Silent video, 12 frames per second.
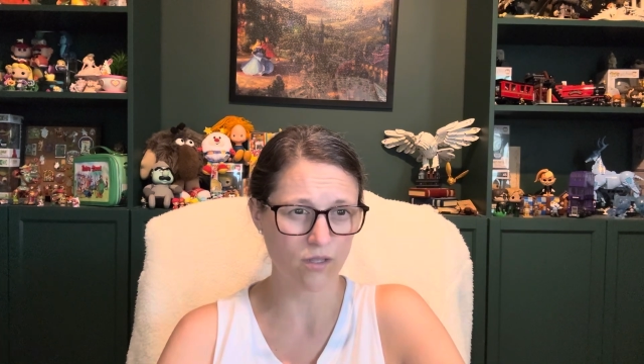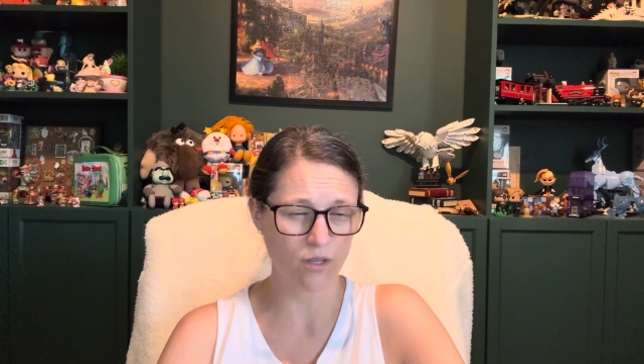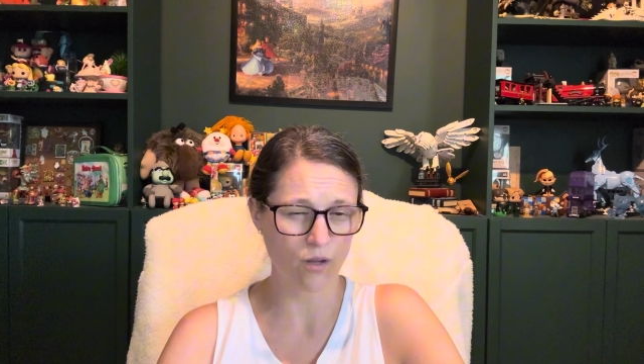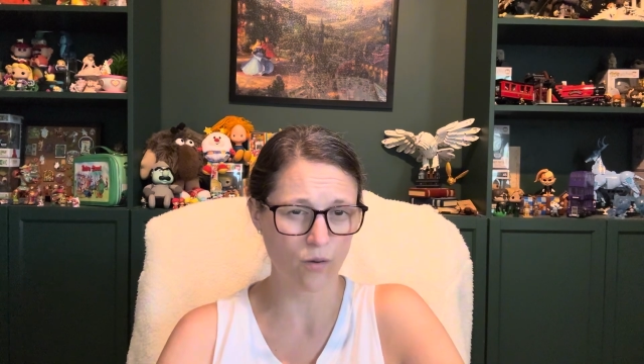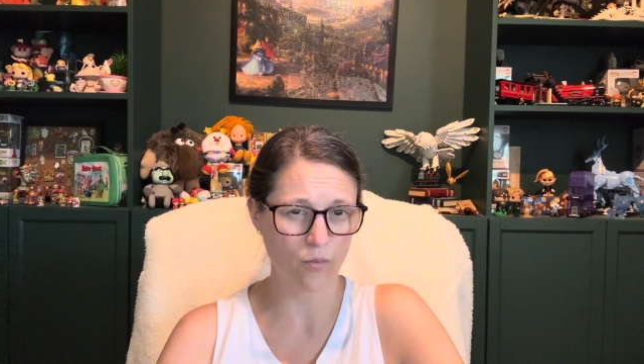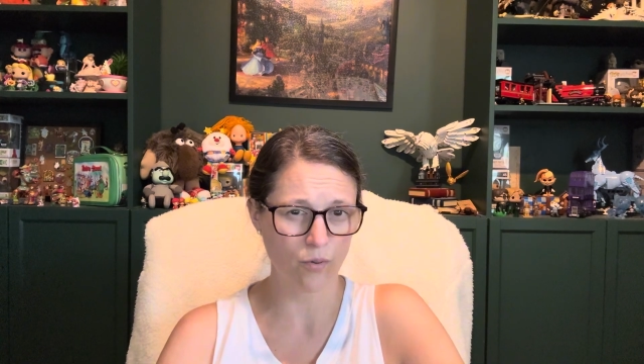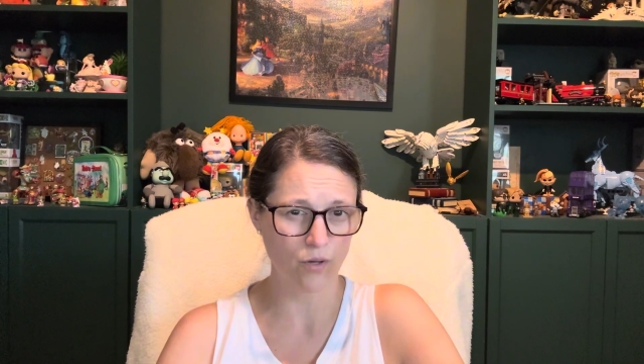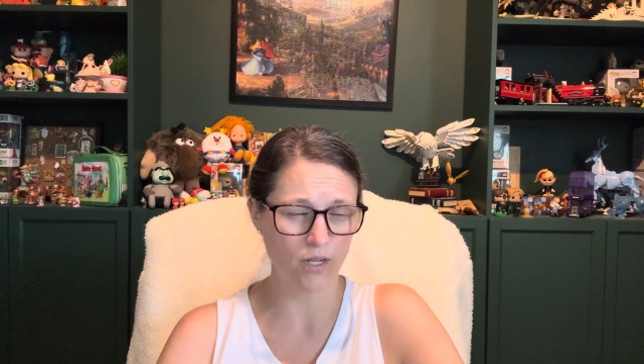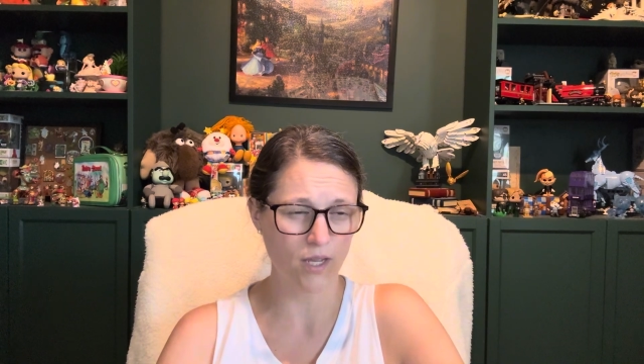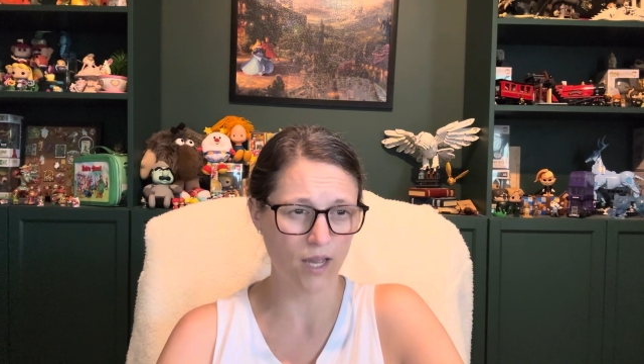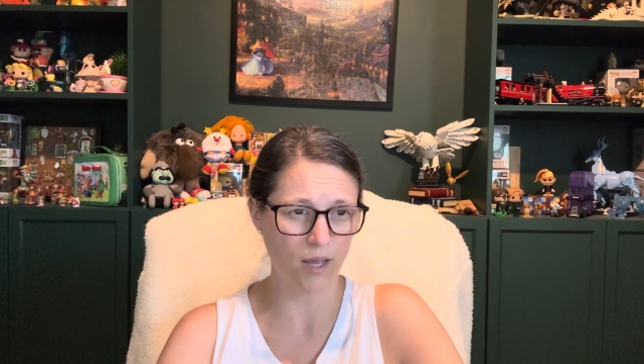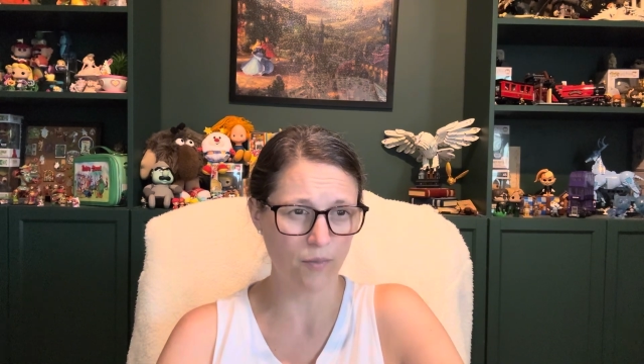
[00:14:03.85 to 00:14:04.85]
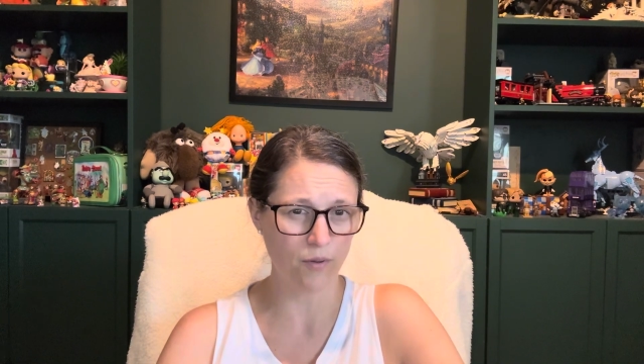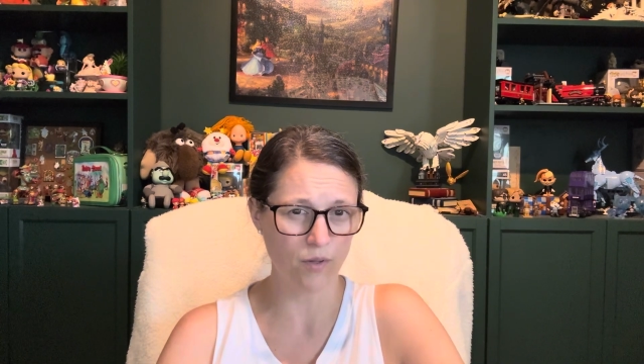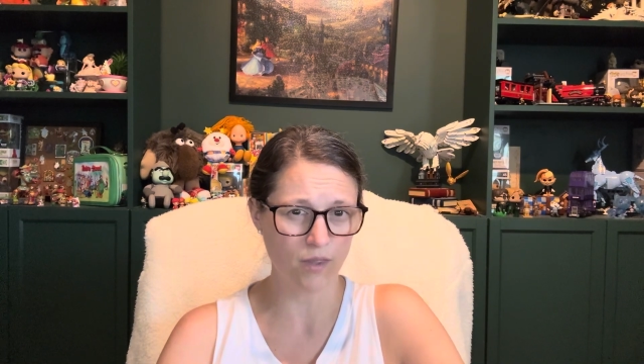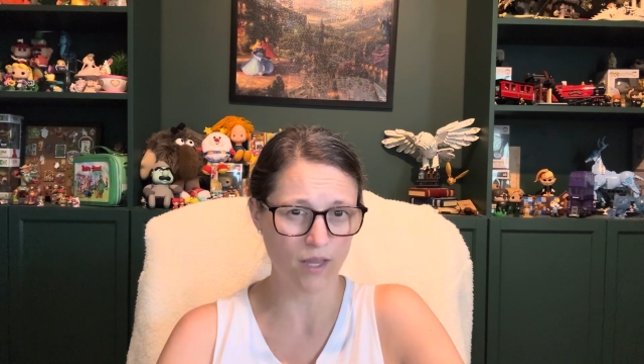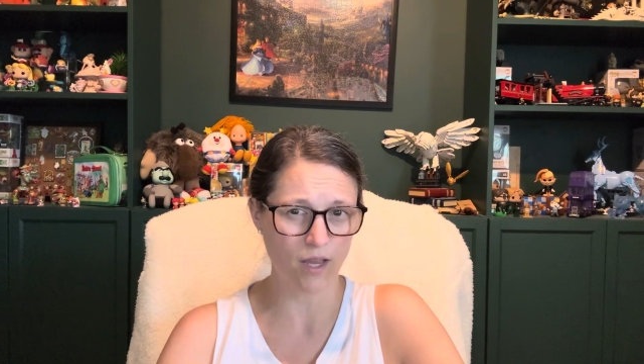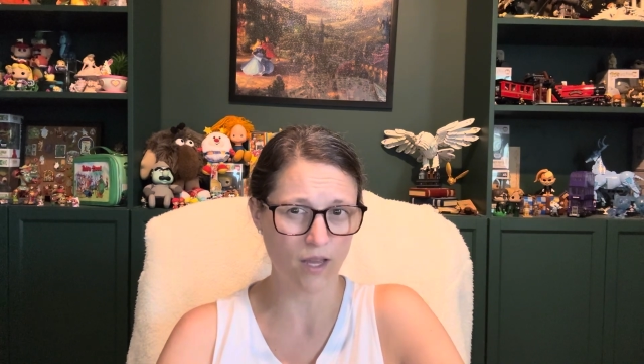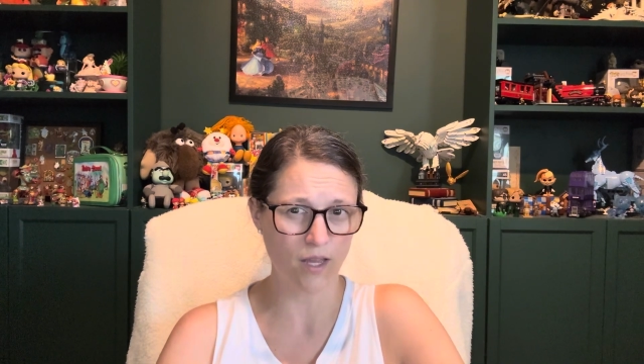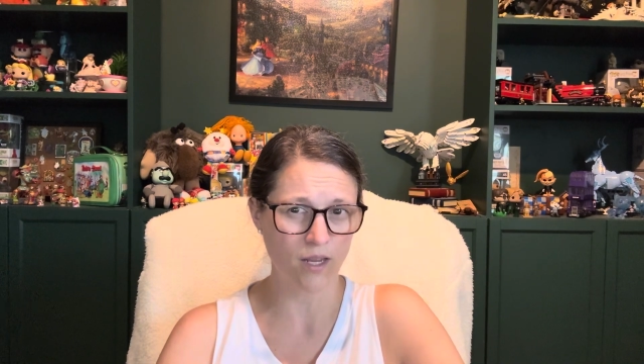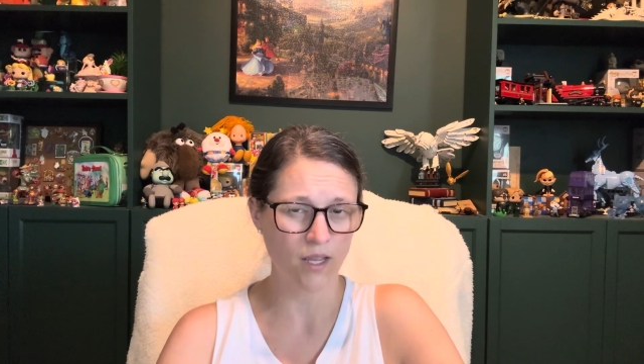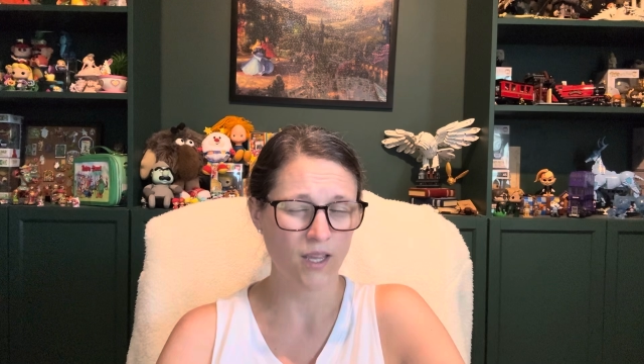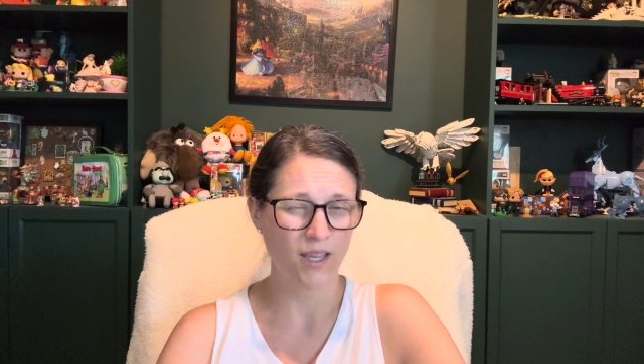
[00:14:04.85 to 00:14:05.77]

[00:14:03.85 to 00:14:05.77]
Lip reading: So pretty happy with that.